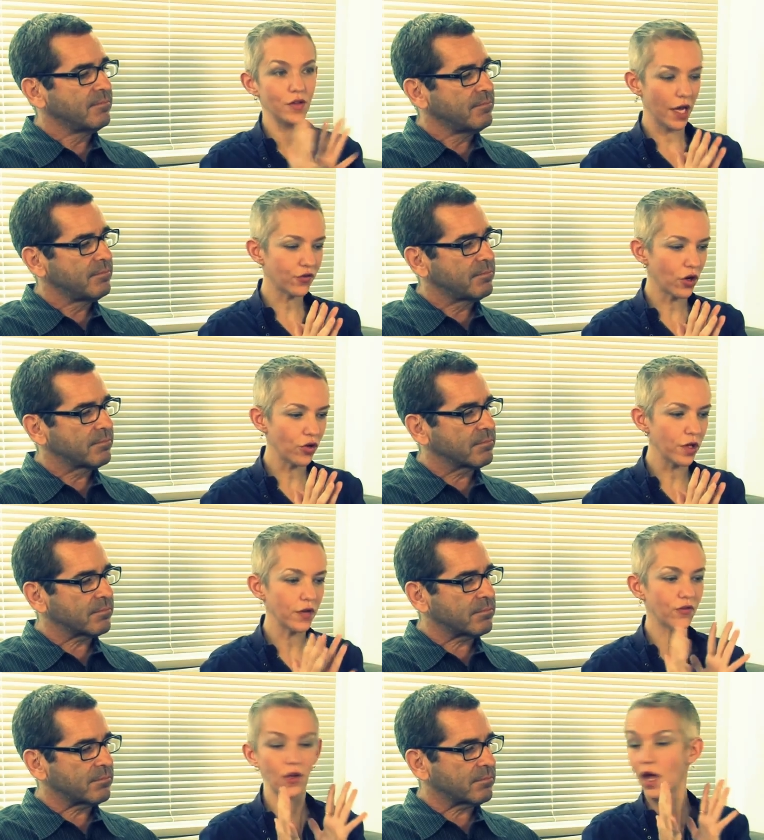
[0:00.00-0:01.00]
Speaker 1: Next on our
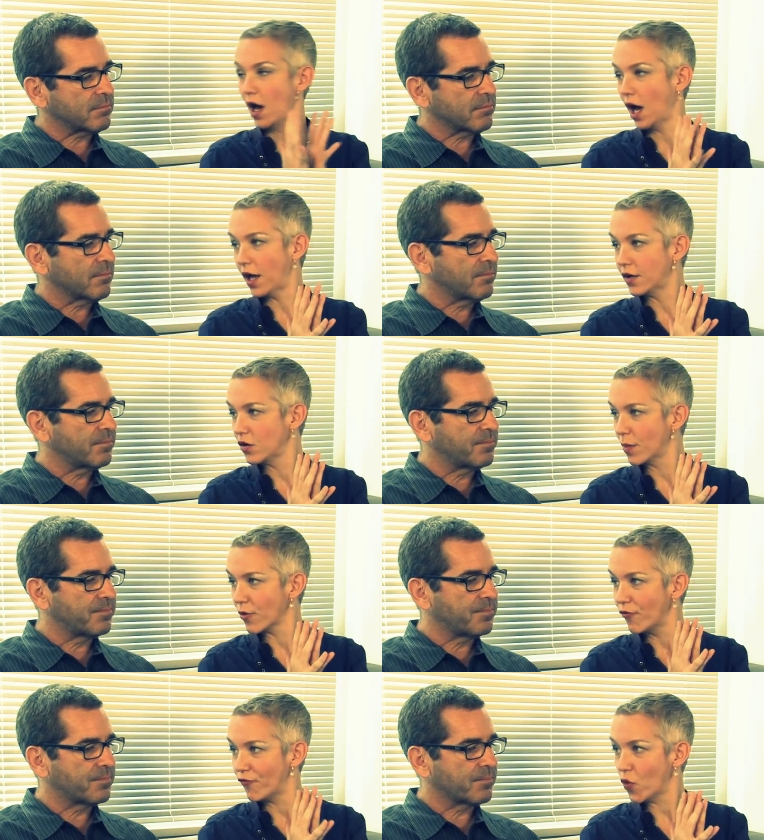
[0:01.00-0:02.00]
list,
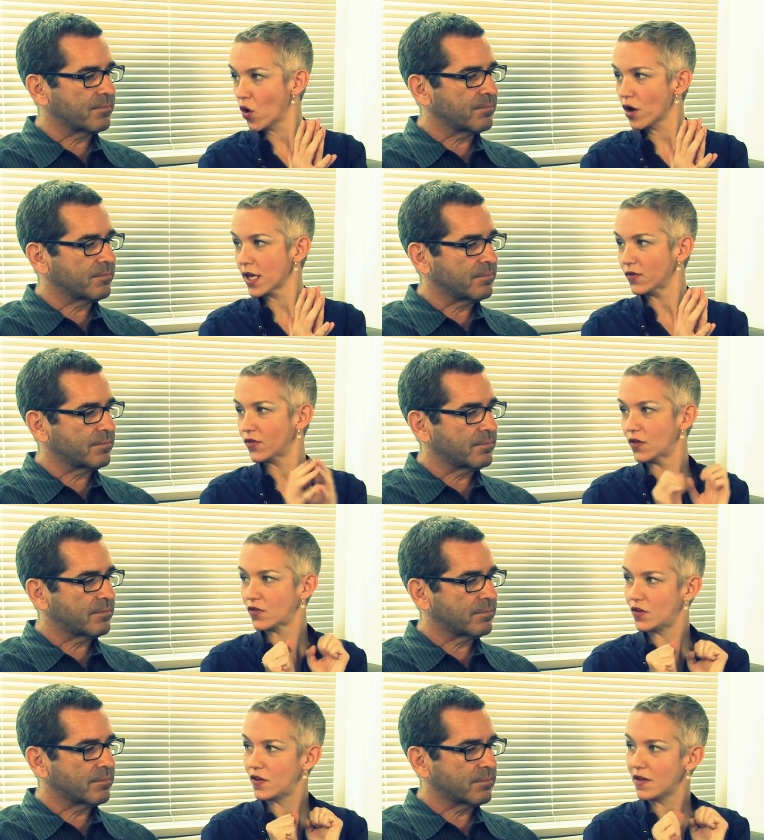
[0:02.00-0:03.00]
number four, is
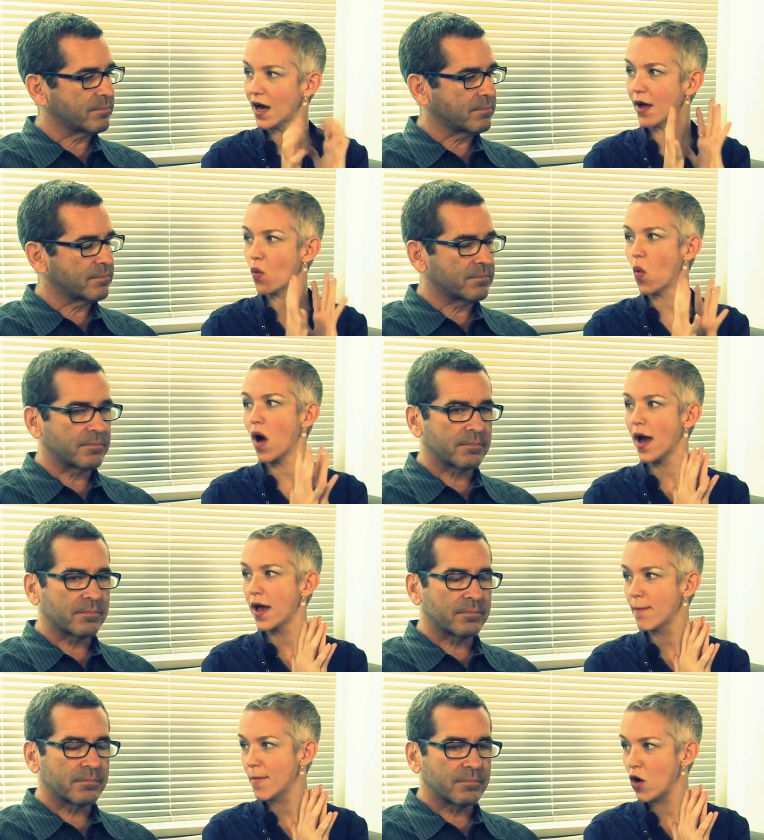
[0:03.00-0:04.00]
this
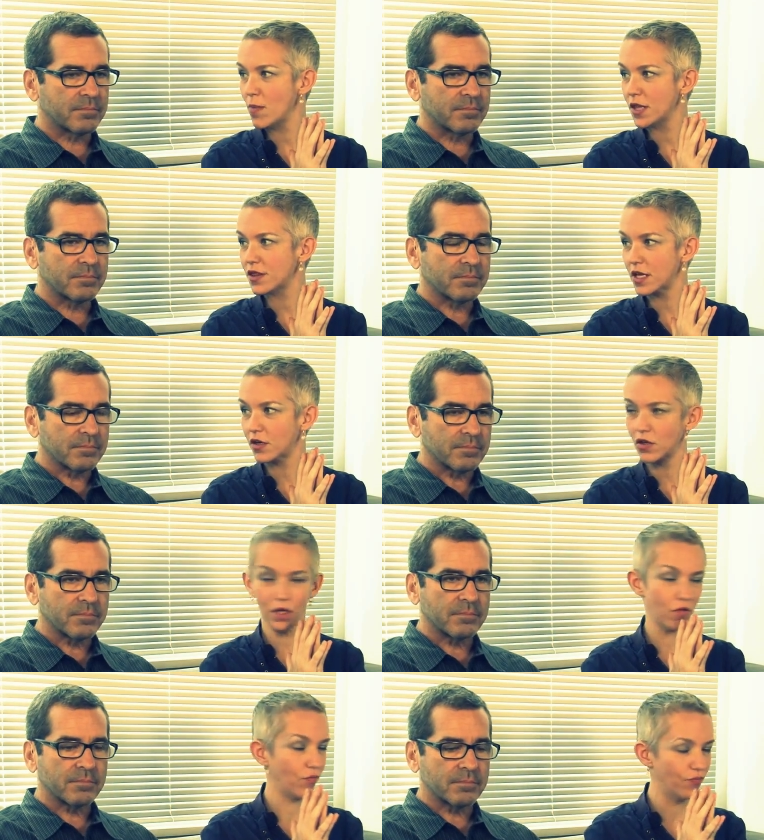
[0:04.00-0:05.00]
DIY moment that
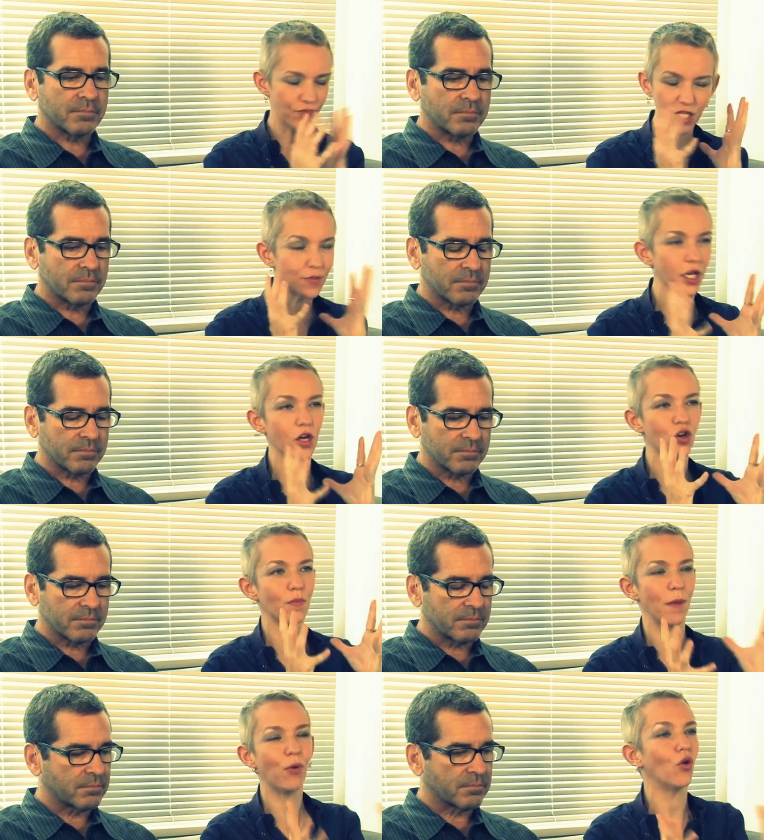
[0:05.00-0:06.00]
seems like it could
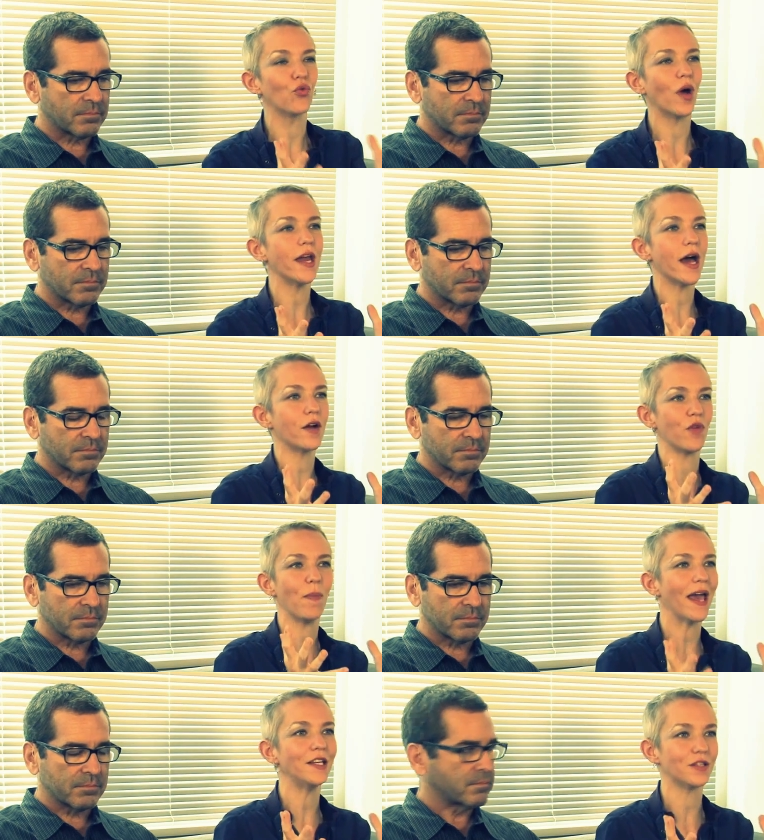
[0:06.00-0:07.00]
have been pulled right out of the
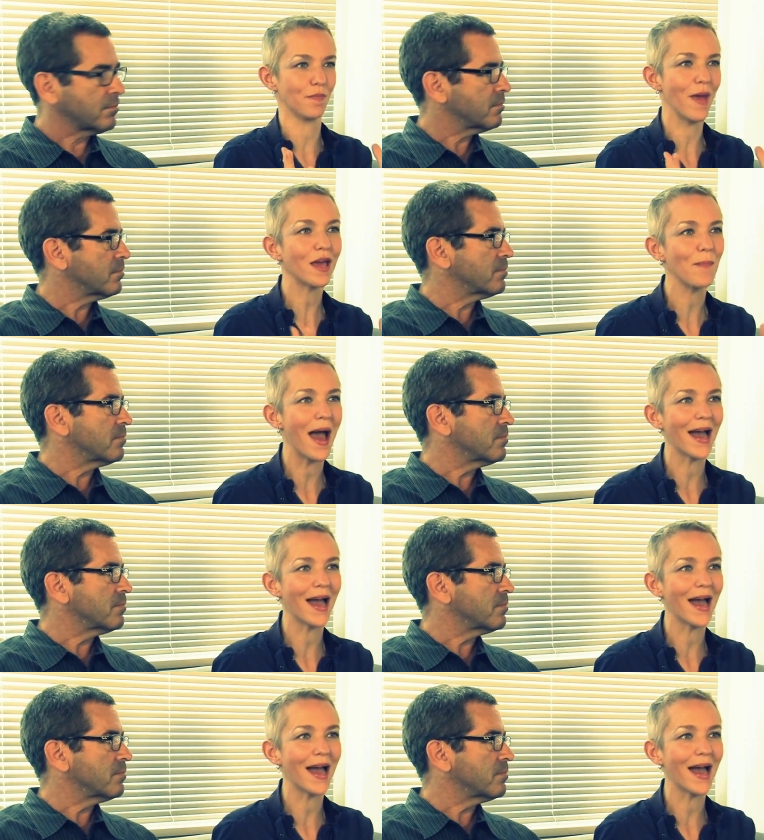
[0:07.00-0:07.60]
pages of Make